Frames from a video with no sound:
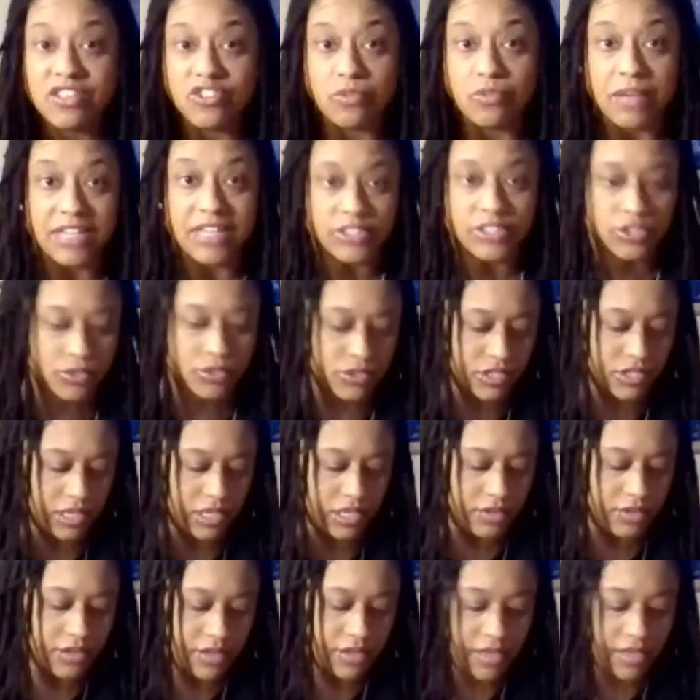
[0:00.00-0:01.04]
special,
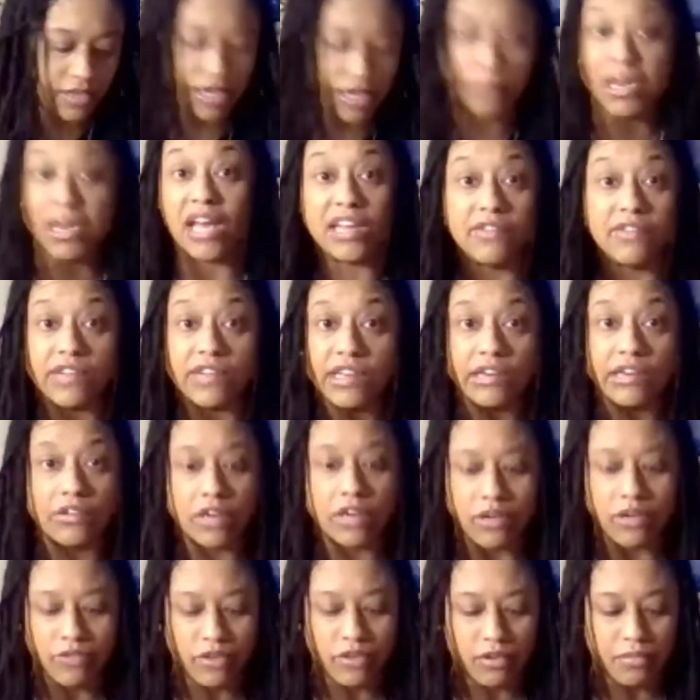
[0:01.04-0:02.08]
so I'm not even gonna
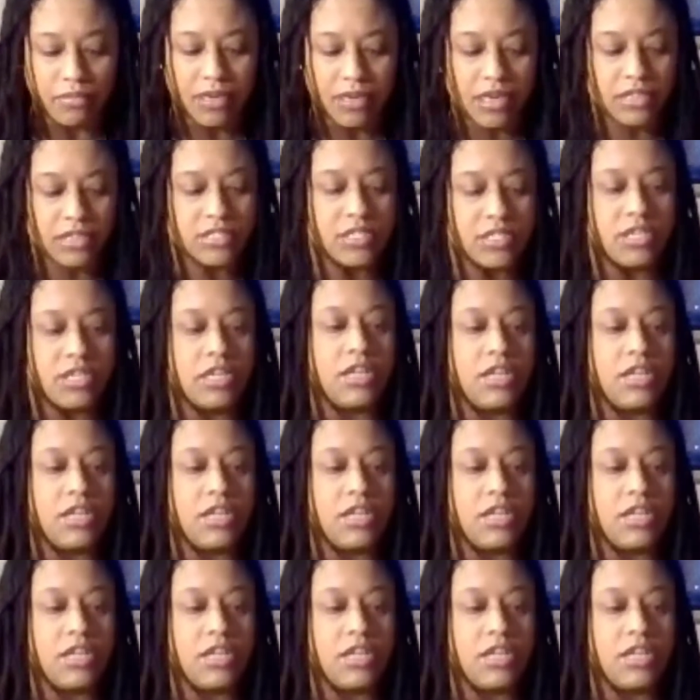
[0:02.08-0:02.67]
cover the box.